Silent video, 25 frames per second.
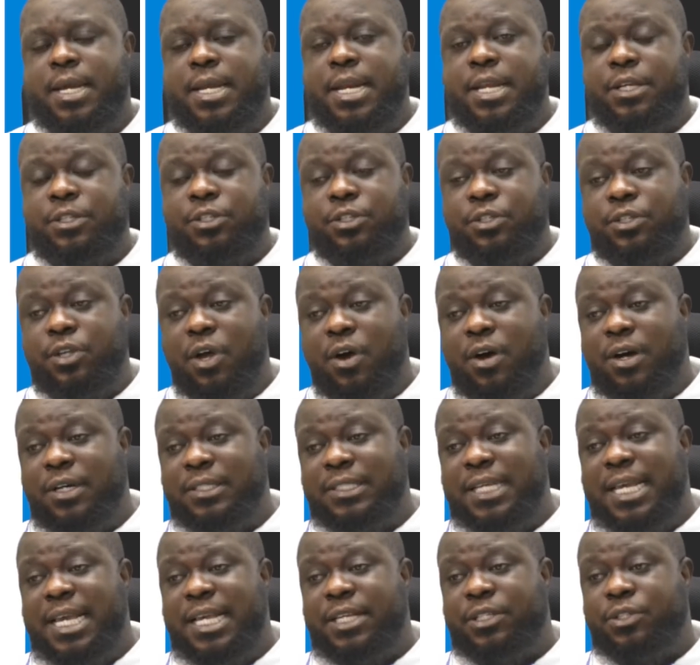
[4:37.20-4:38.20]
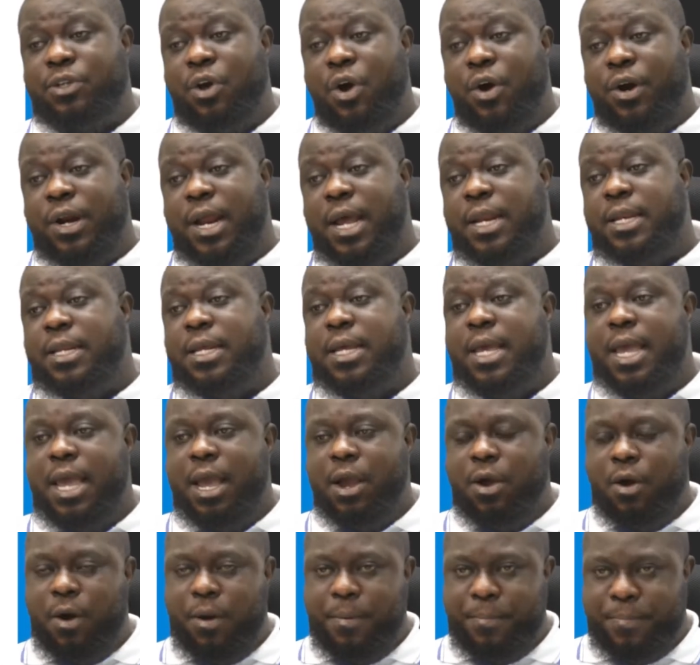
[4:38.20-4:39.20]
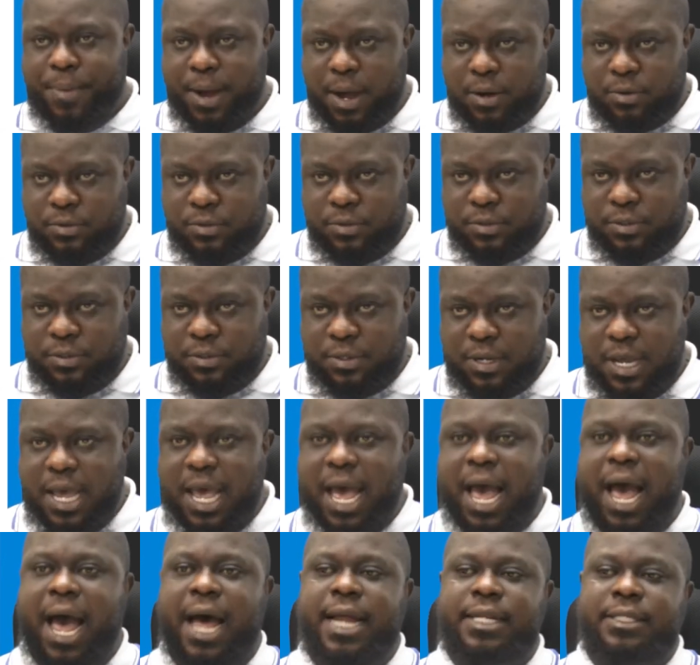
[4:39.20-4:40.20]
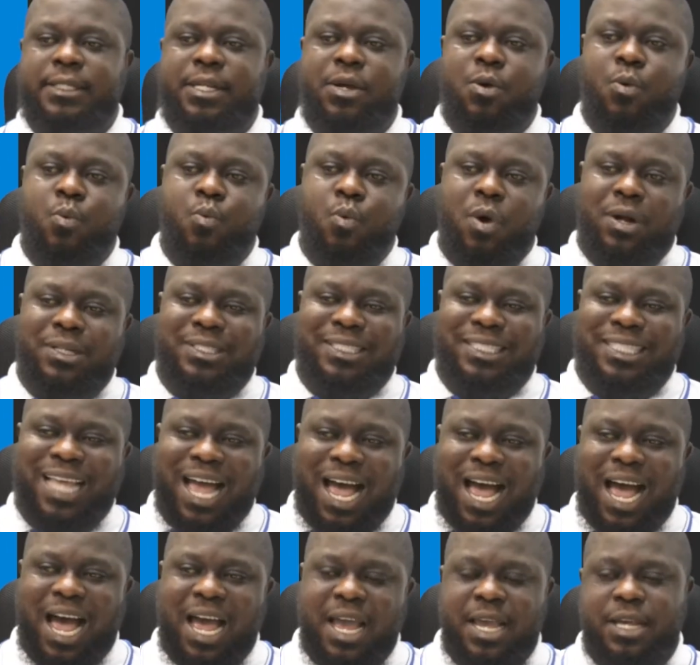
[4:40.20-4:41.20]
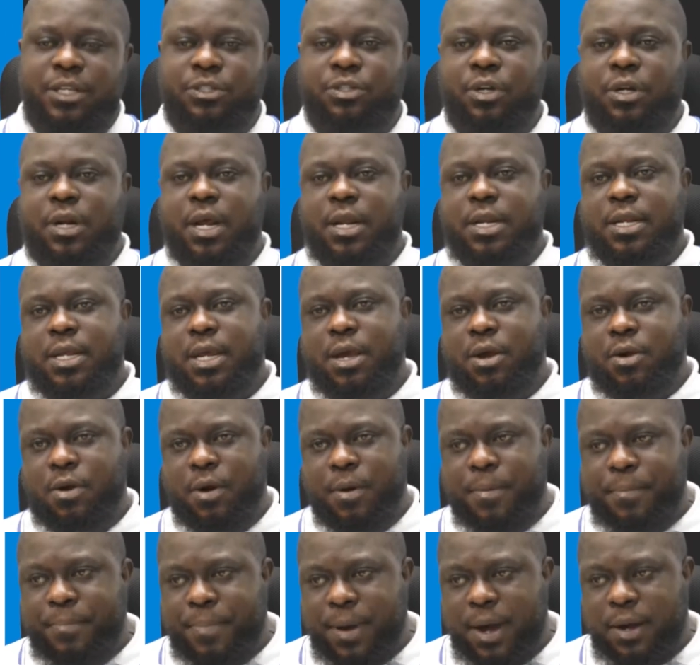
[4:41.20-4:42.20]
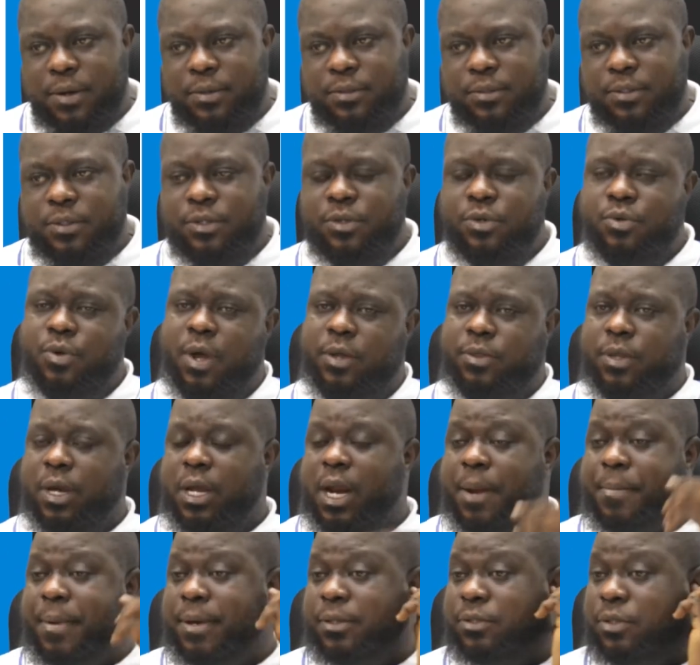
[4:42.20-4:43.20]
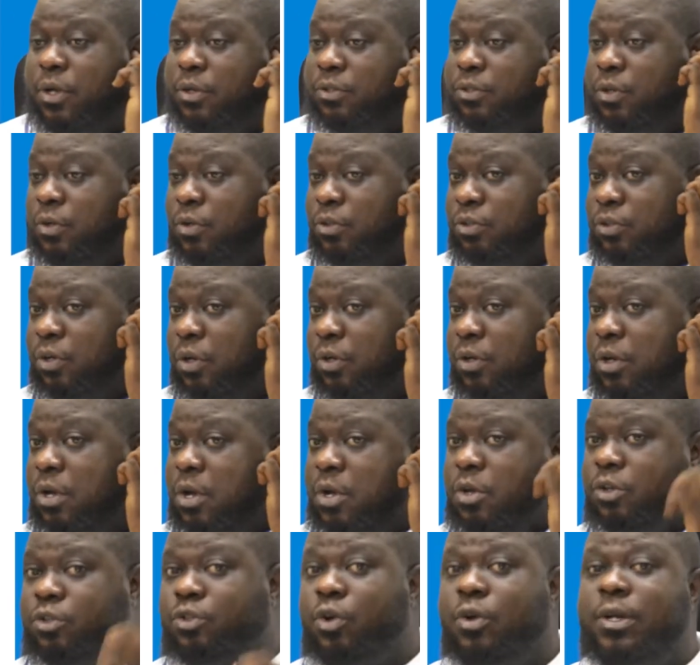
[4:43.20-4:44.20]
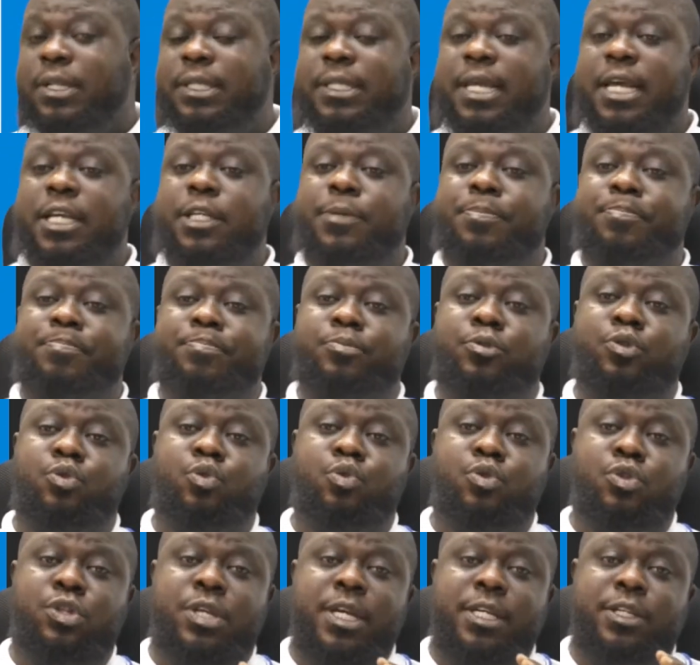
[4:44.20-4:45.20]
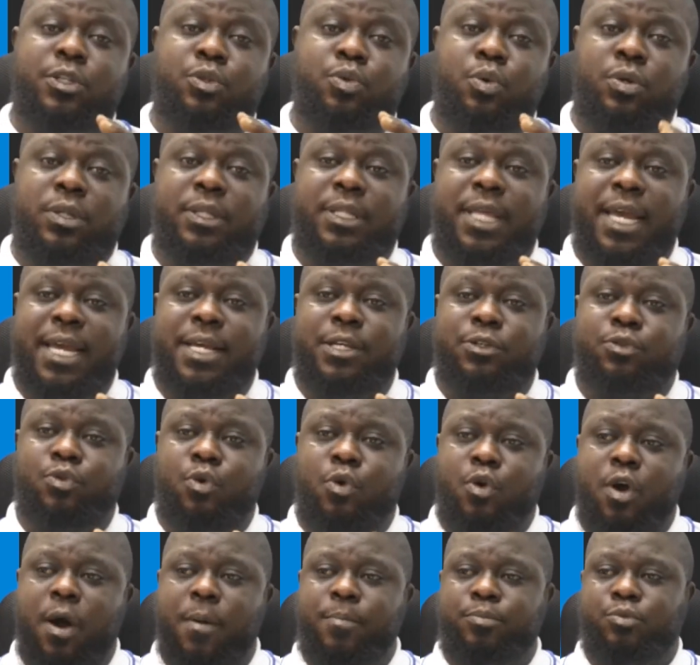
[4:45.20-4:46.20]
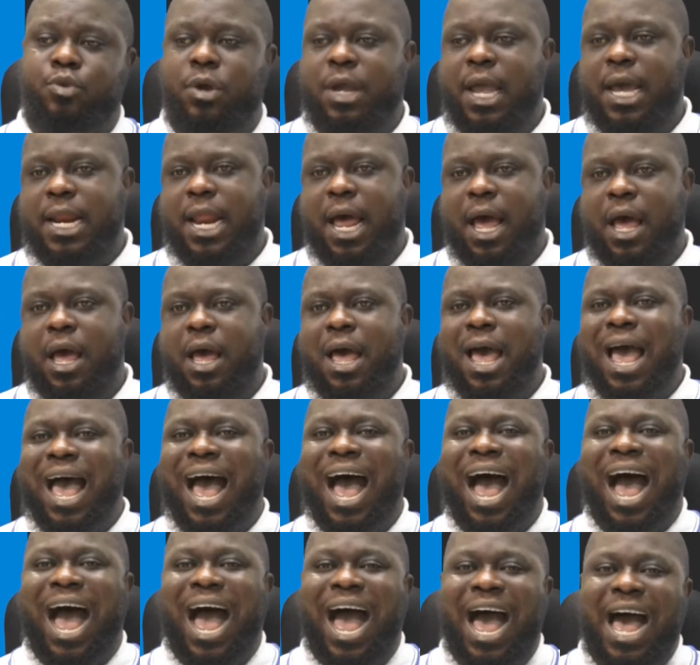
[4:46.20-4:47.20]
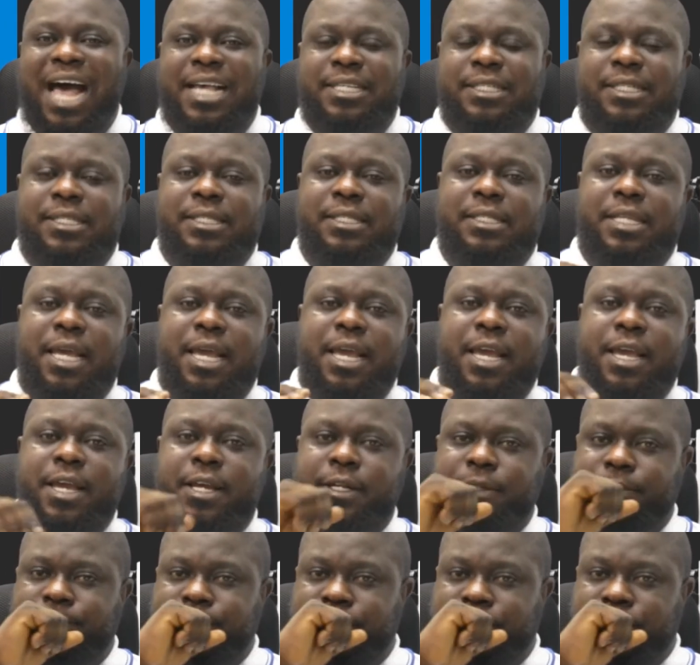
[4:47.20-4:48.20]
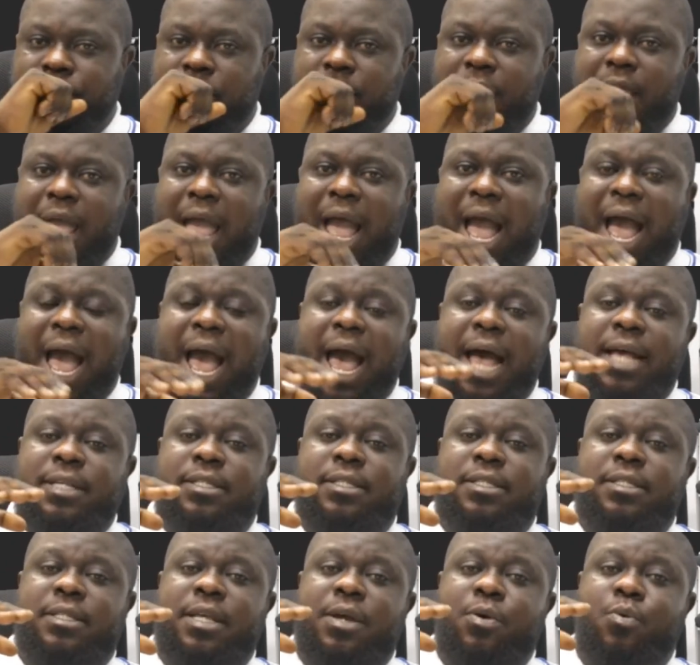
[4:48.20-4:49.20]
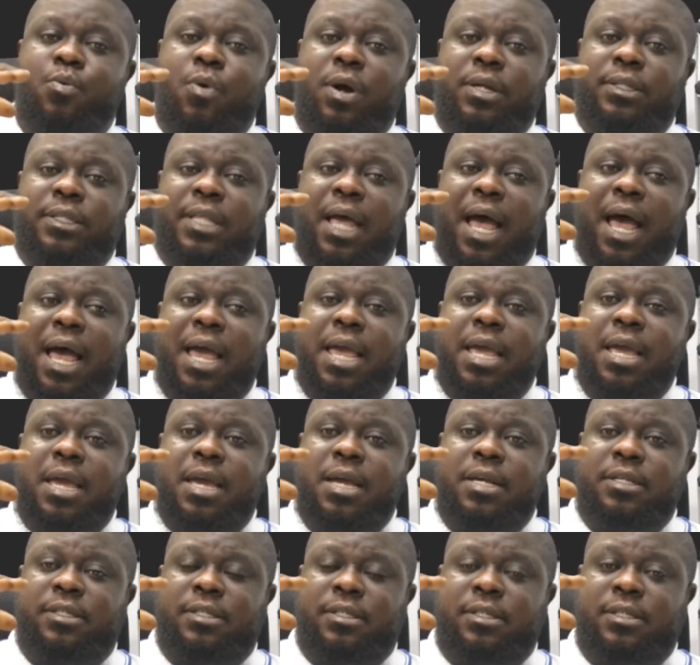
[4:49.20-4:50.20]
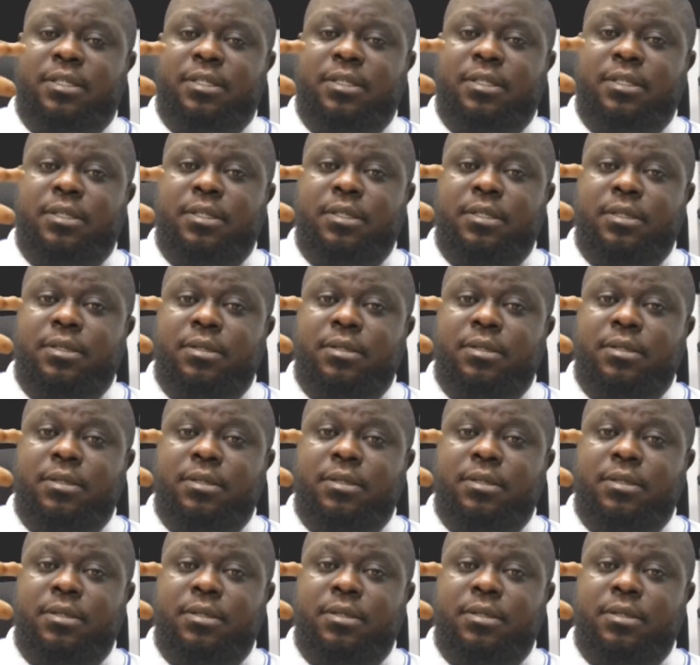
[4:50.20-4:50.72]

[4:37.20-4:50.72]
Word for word: The salt is already a compound, and the water is already a compound. We are talking about salt solution. So these these two things will come together as the as the water is